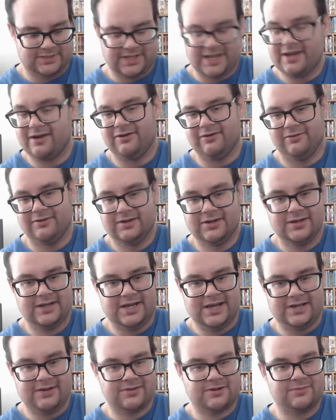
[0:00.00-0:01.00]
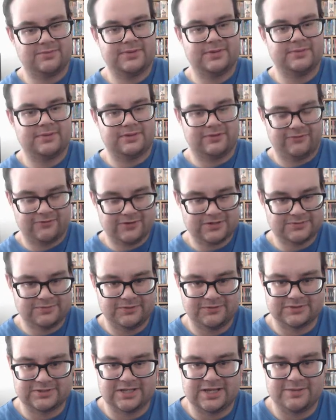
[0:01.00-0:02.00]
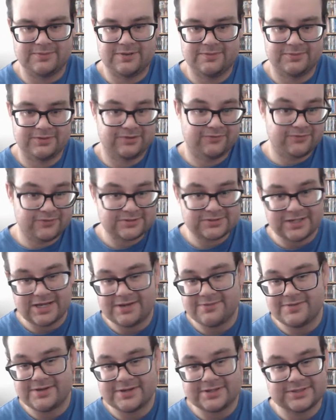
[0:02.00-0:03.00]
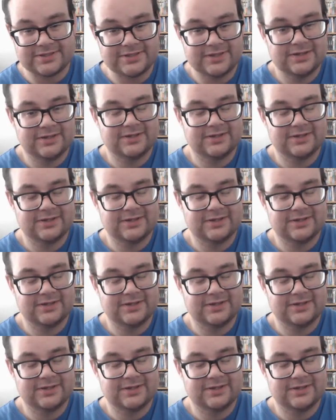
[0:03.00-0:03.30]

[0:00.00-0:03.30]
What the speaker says: hell, I'm not complaining about the first movie's climax, but the first climax,